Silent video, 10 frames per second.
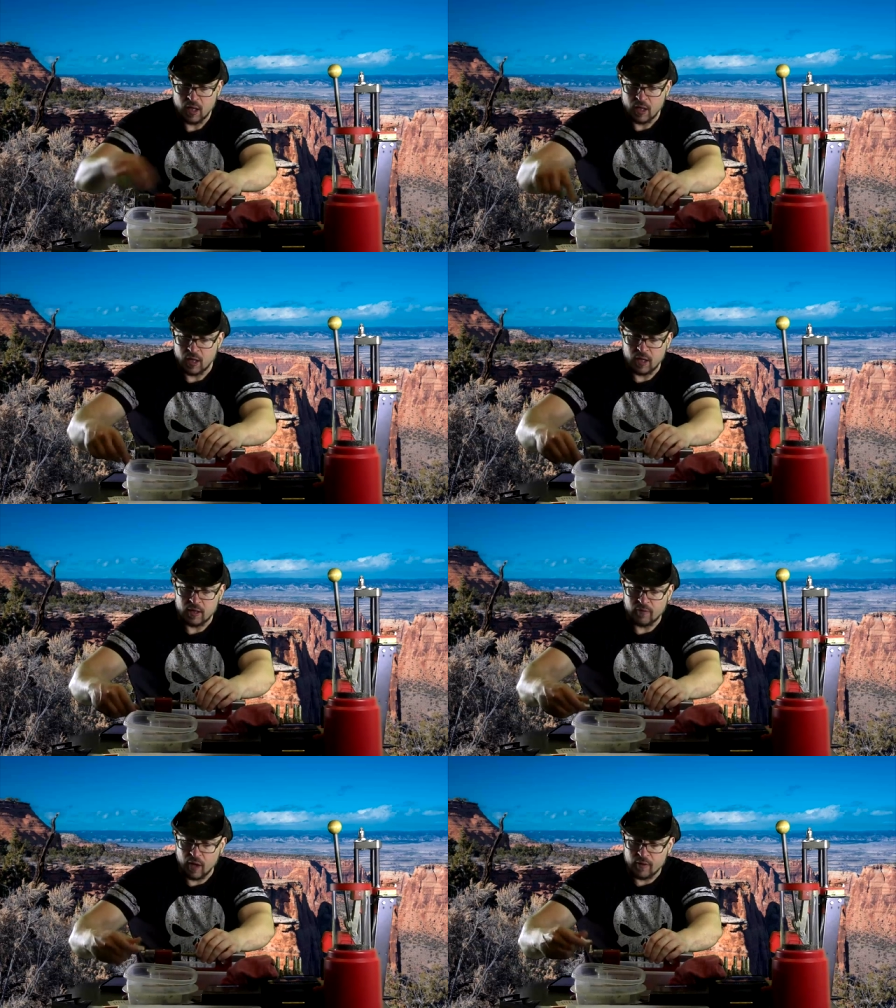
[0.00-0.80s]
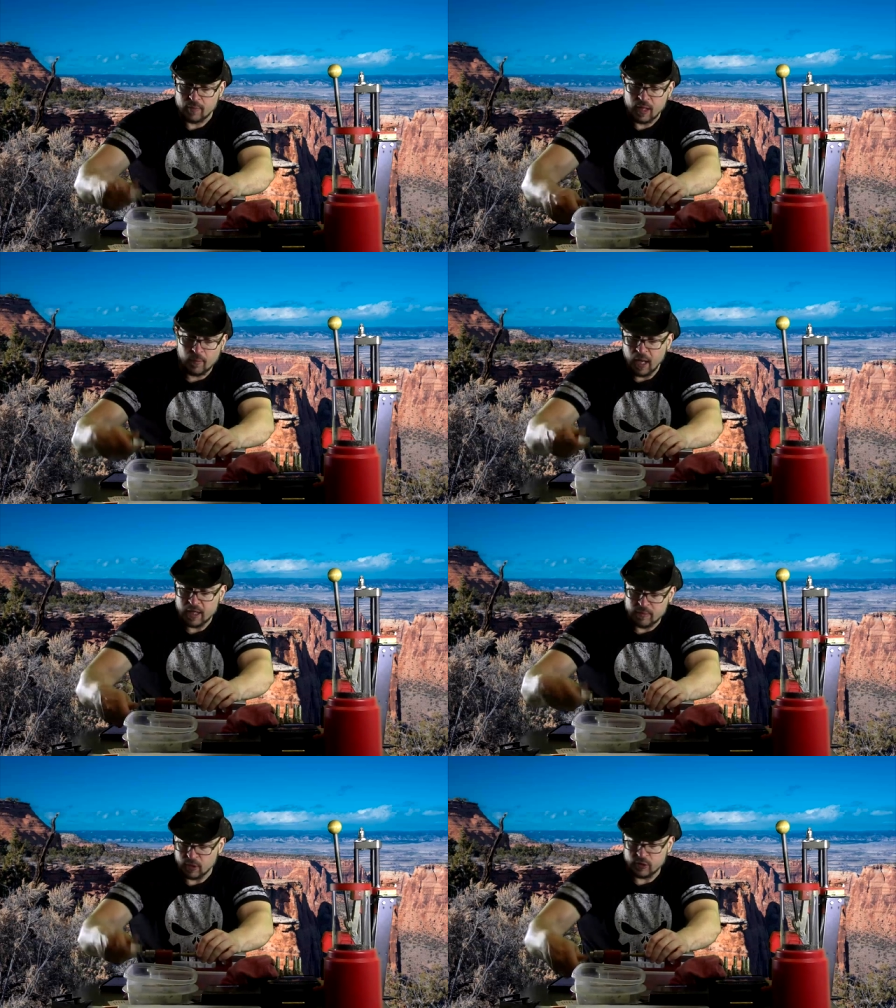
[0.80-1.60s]
uh, involving male
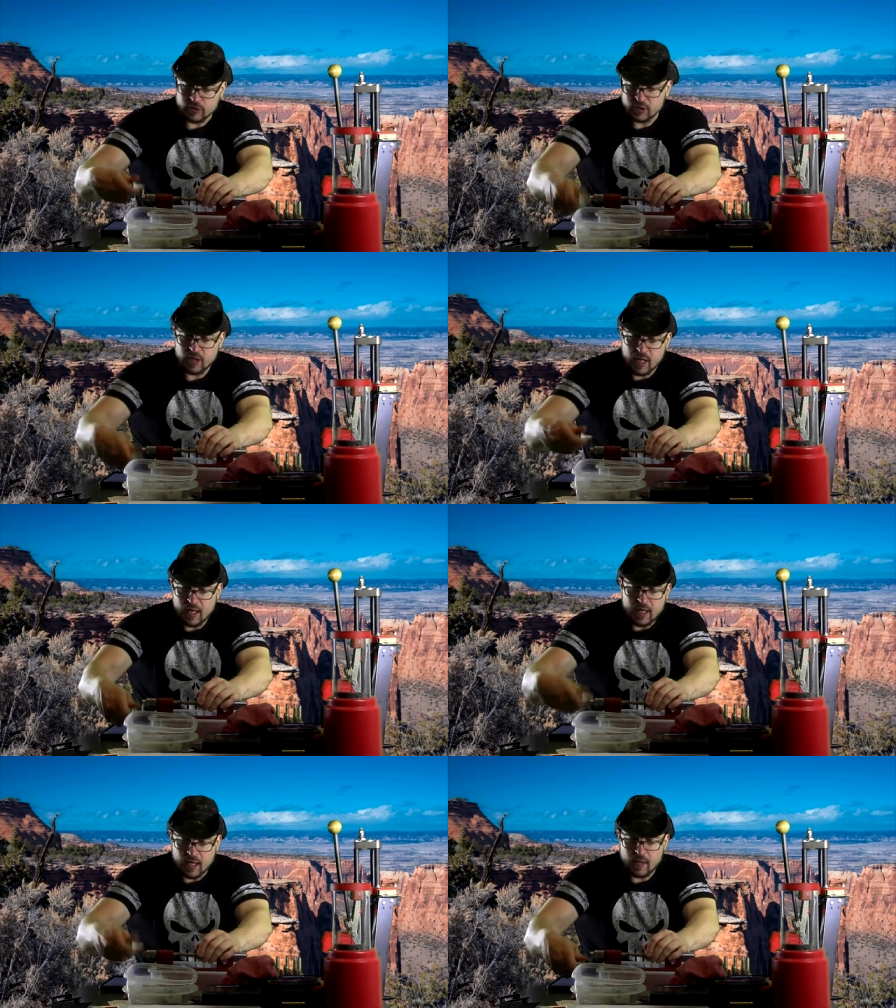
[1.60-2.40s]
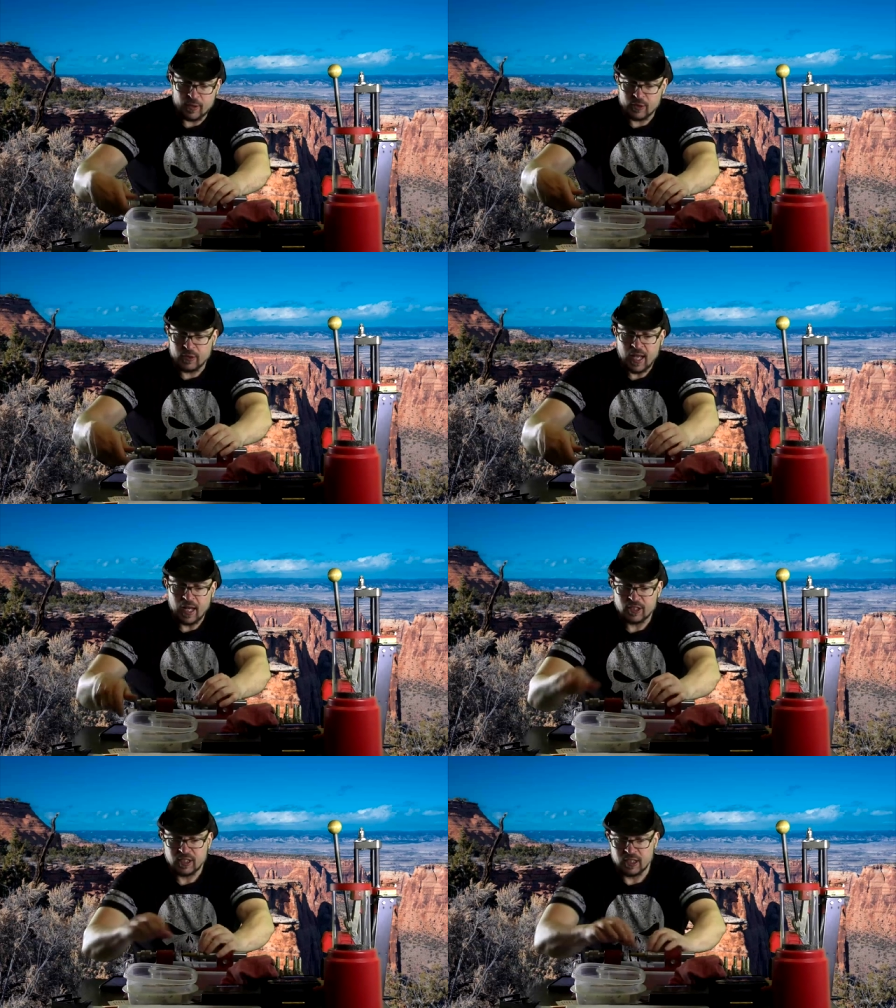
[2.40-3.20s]
bodybuilders. Uh, but the
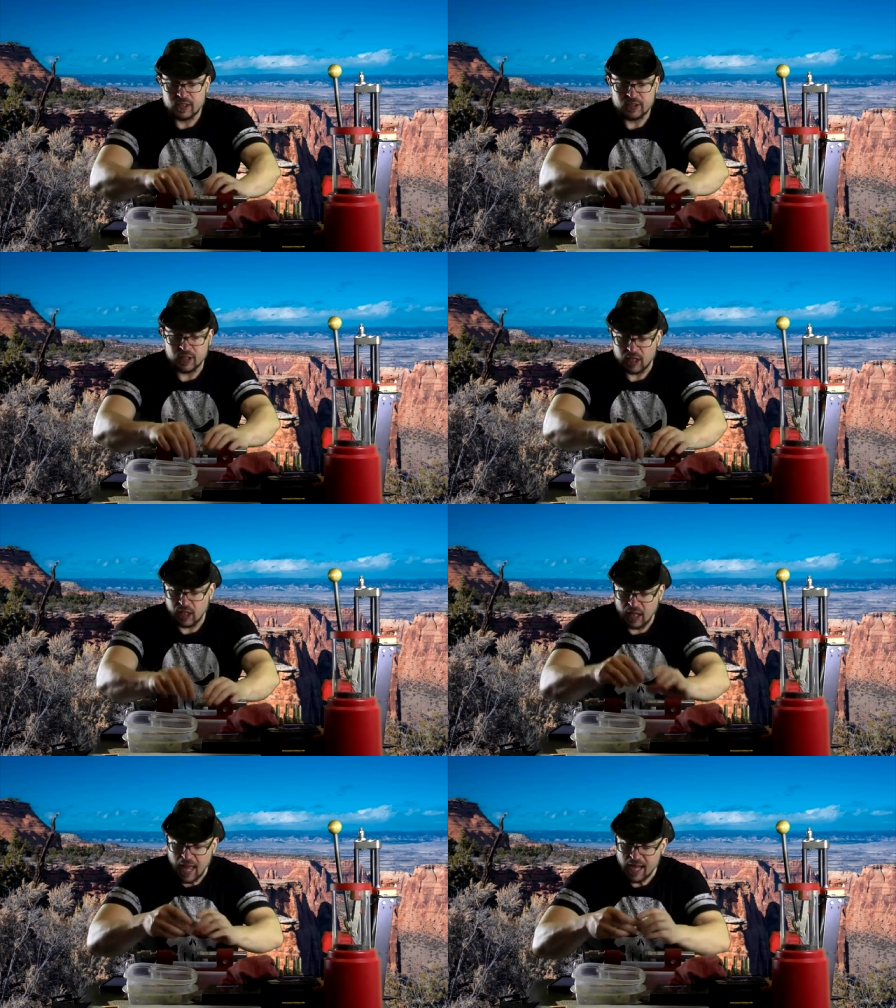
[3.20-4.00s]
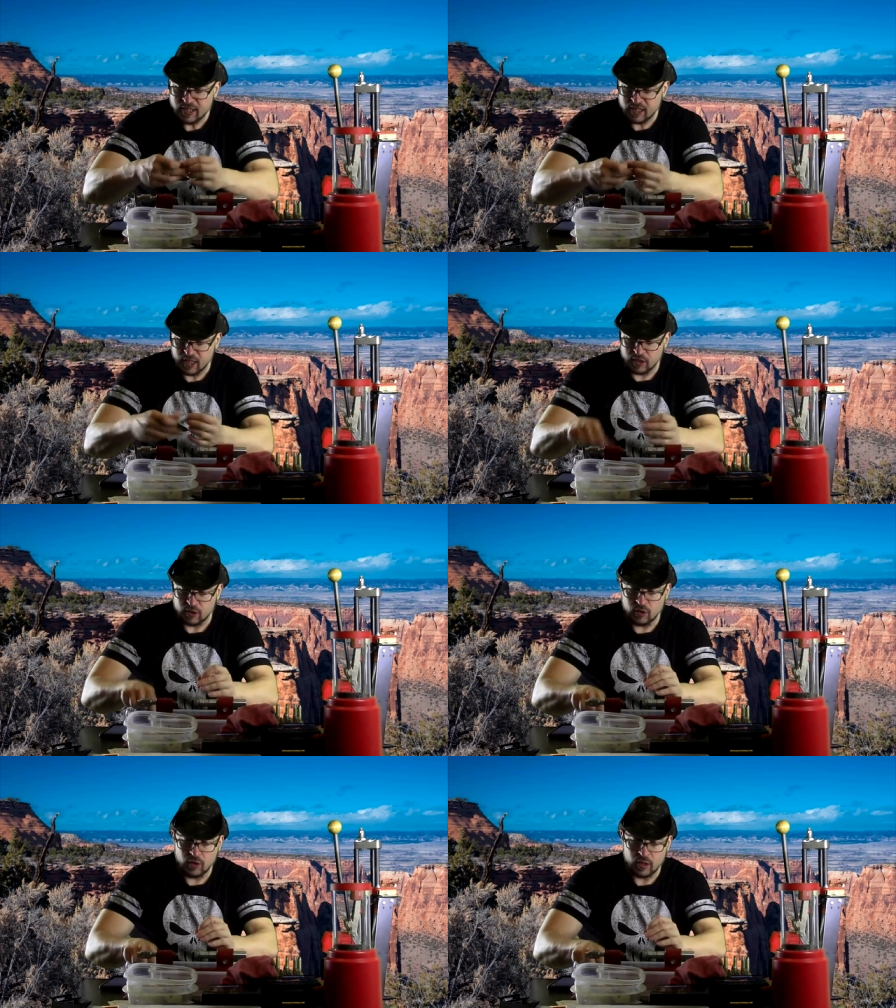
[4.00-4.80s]
reality is, the classic
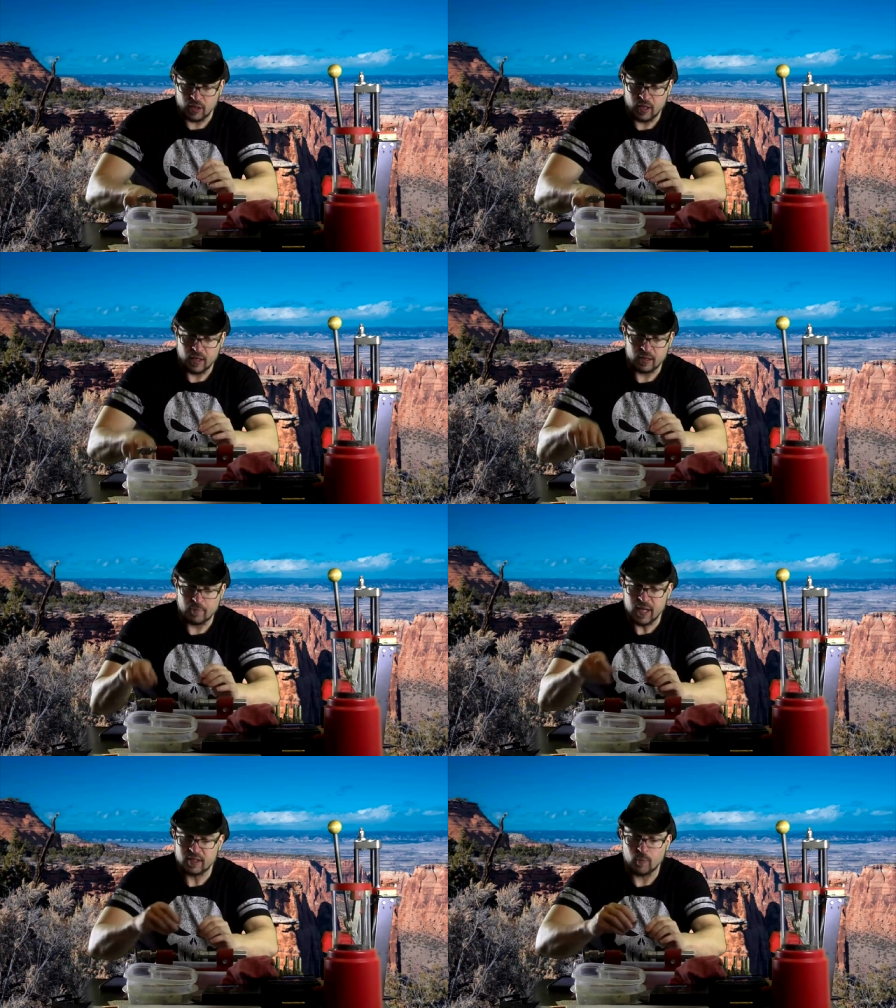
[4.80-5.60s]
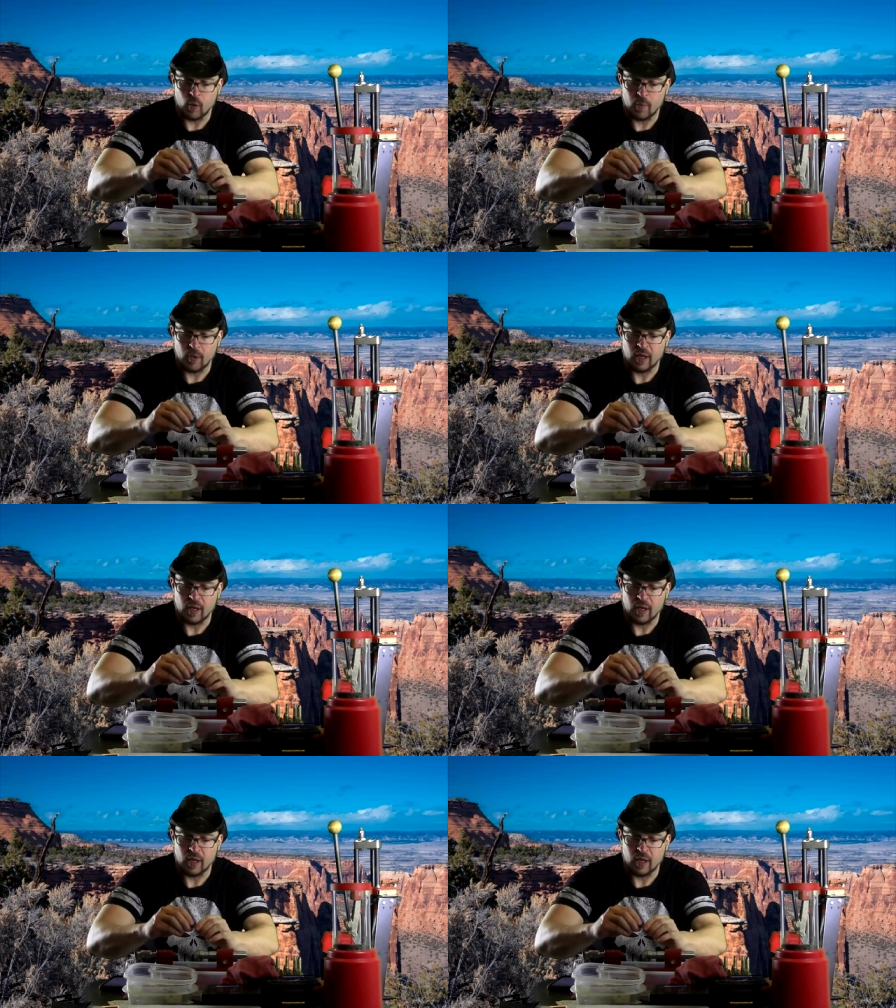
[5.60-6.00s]
look is based more upon